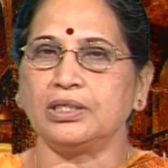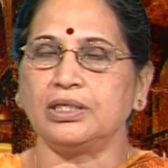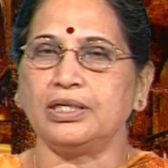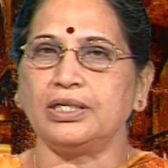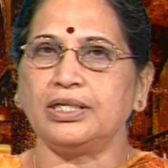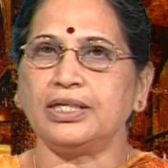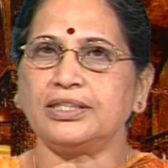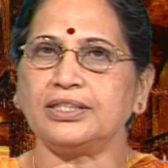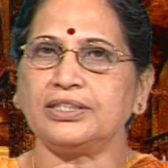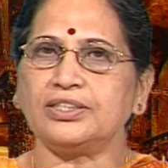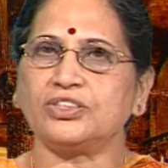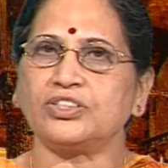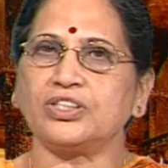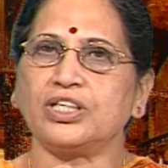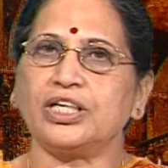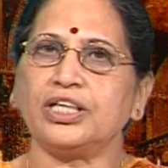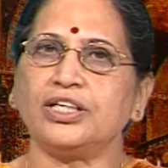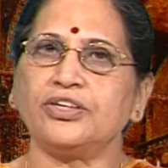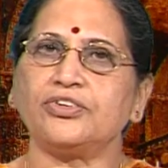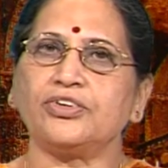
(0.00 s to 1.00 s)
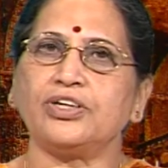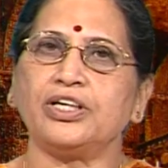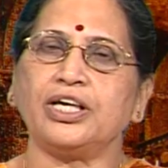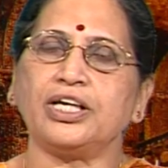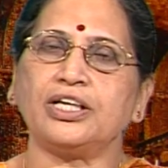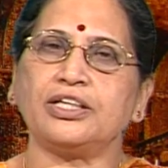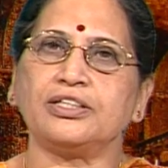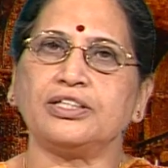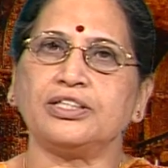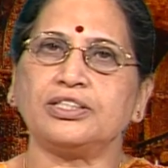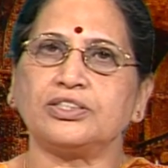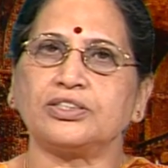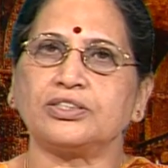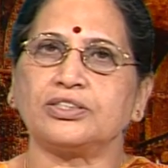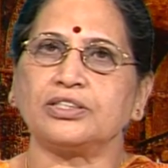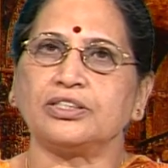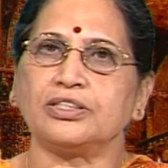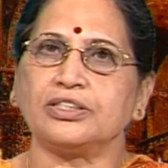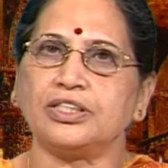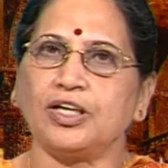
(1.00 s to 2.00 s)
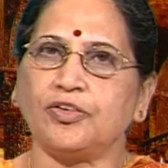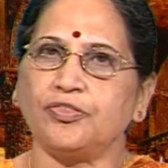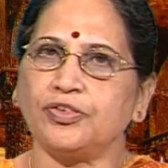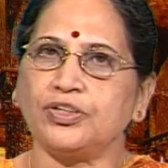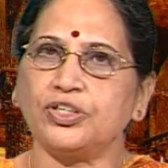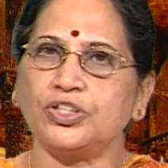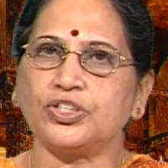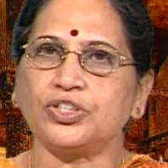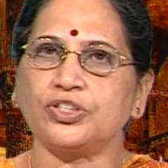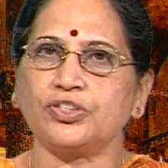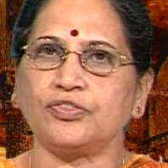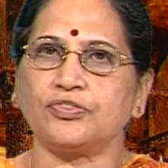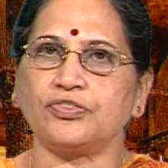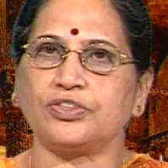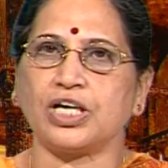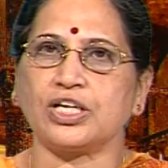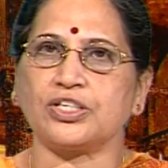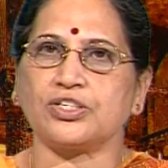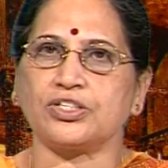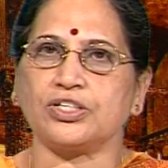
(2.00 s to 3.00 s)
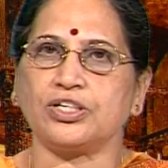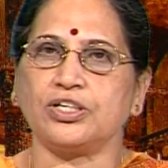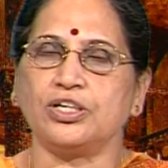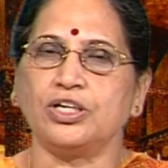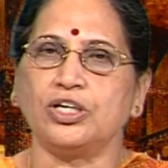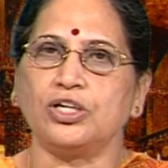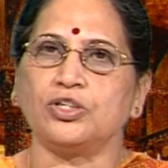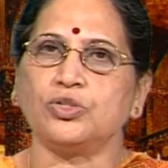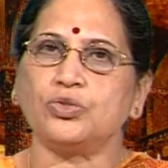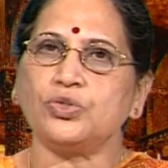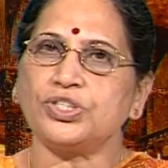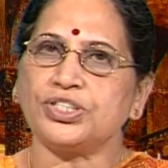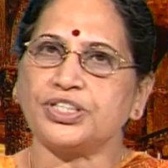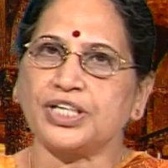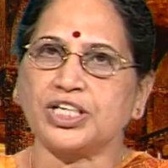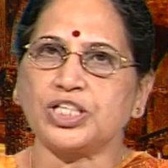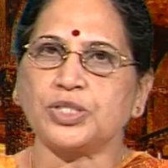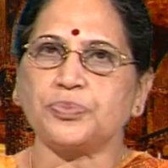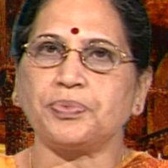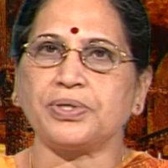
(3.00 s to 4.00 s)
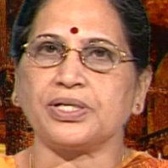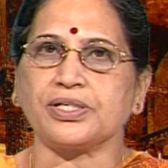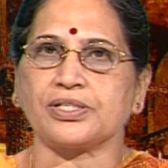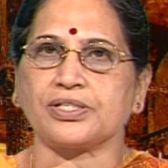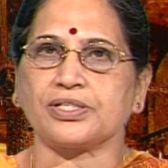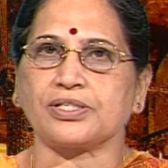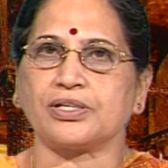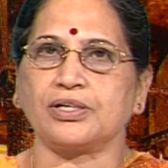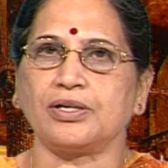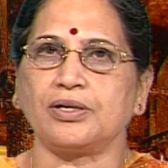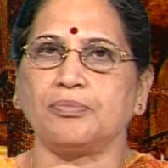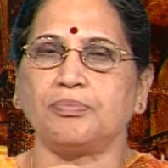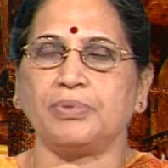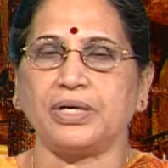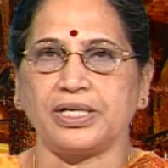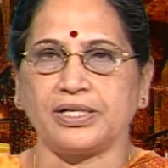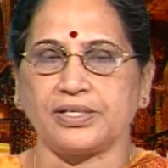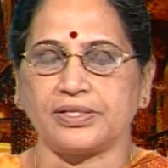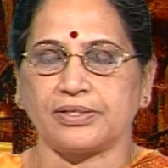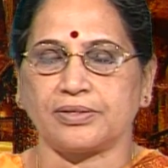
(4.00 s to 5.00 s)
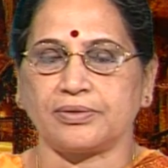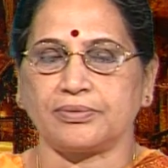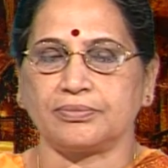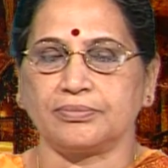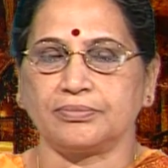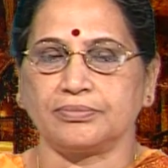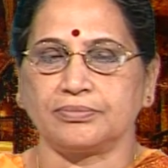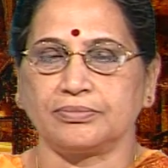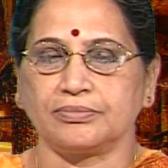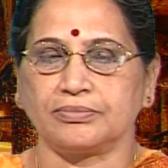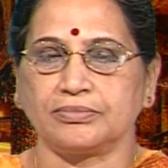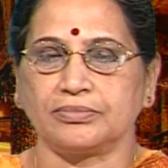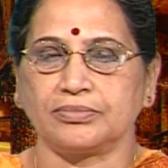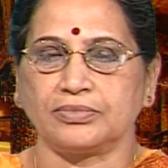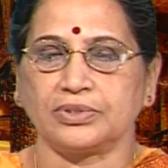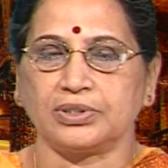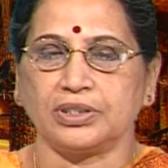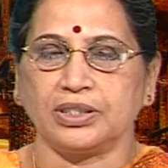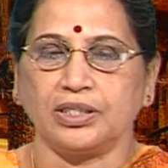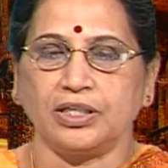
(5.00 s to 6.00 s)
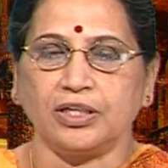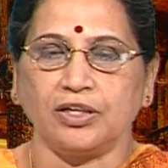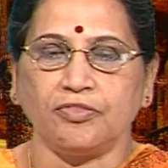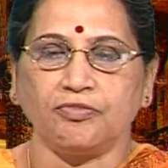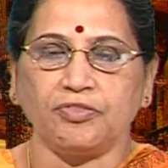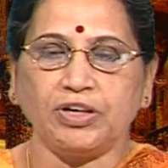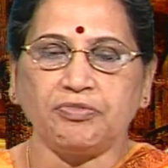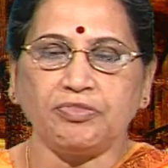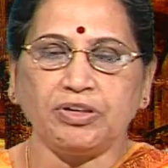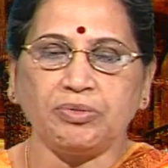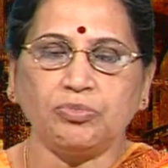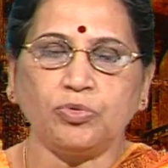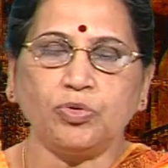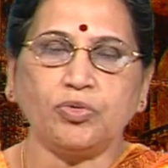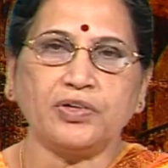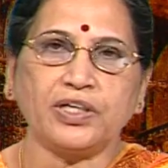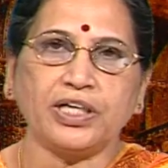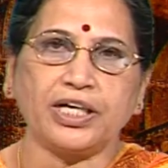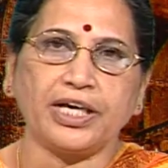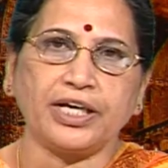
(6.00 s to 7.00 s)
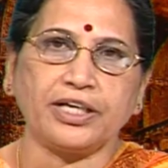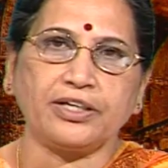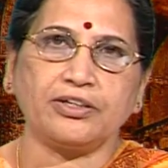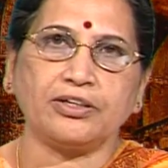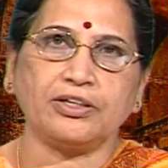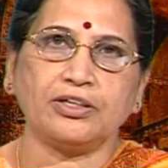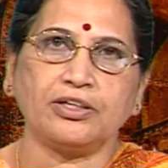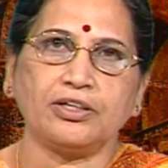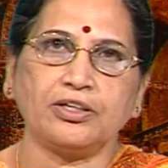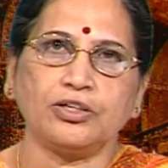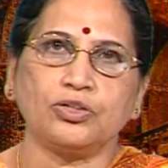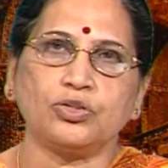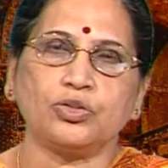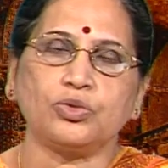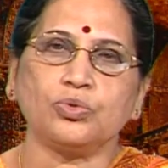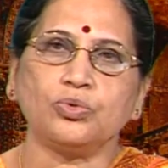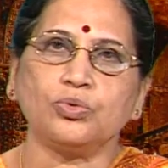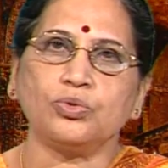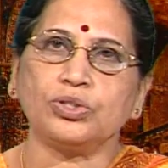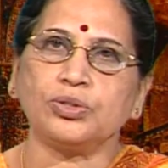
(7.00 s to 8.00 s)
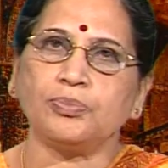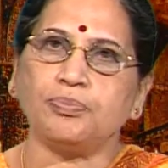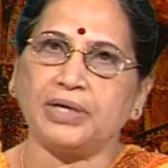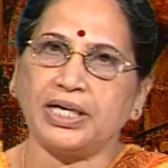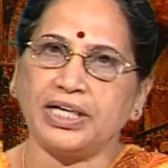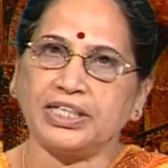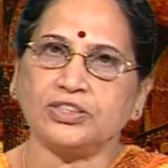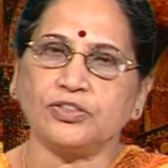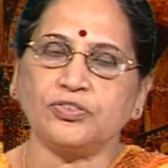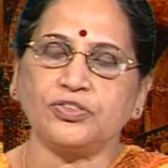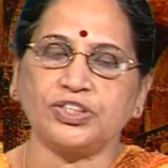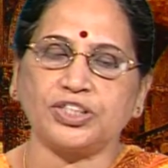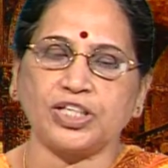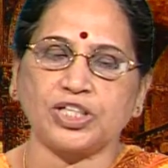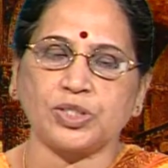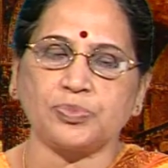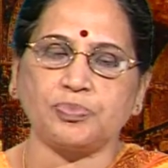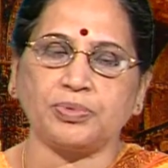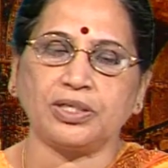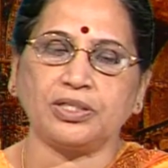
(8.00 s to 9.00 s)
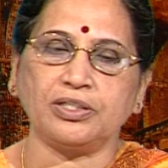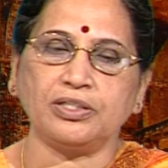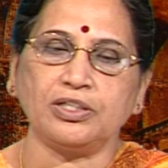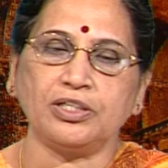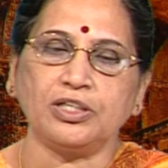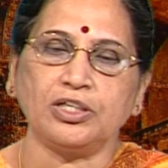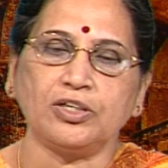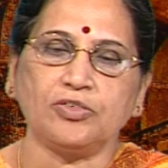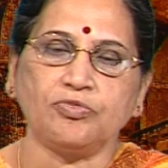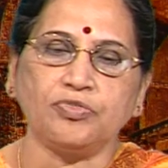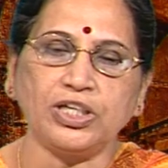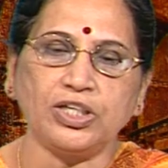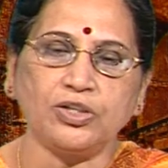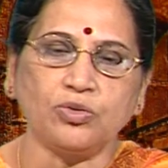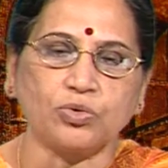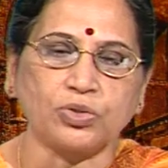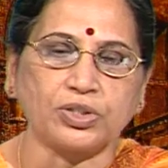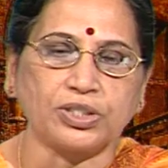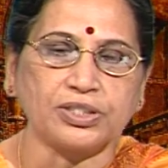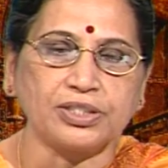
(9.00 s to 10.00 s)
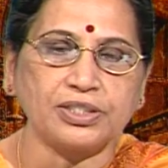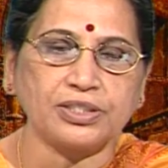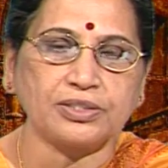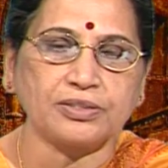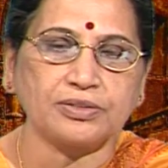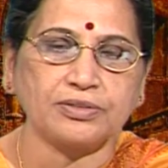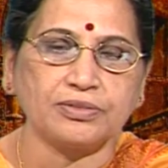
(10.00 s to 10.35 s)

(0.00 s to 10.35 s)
Let us try and relate this definition of tragedy to Shakespeare's plays. When we move ahead to the plays of Shakespeare, we notice